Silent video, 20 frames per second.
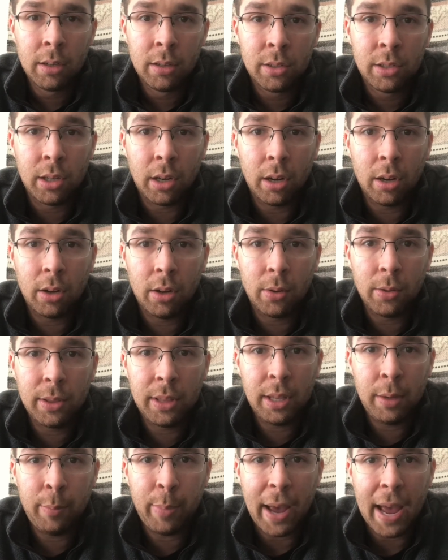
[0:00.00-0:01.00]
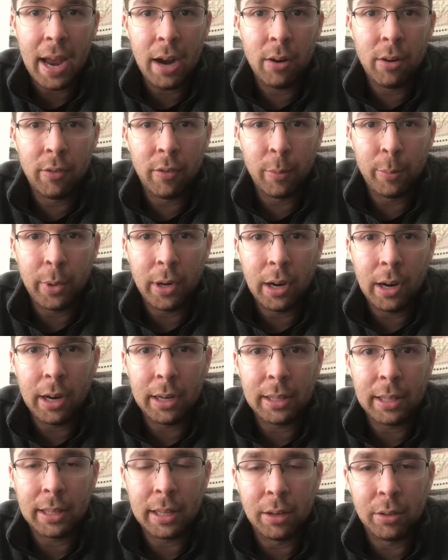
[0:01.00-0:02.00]
So the bag over bar, I
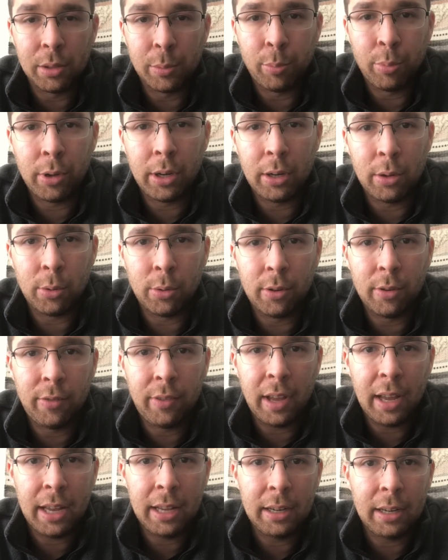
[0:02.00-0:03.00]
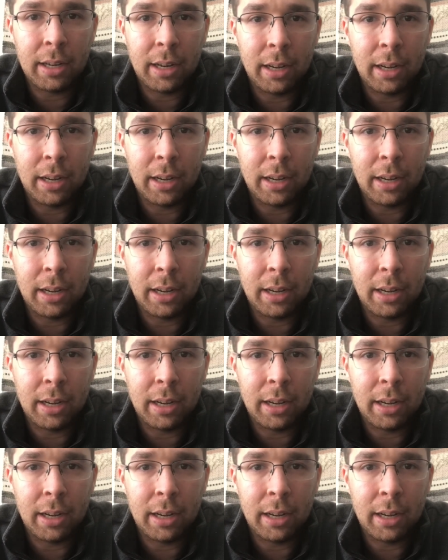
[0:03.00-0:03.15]
thought that was a pretty cool event.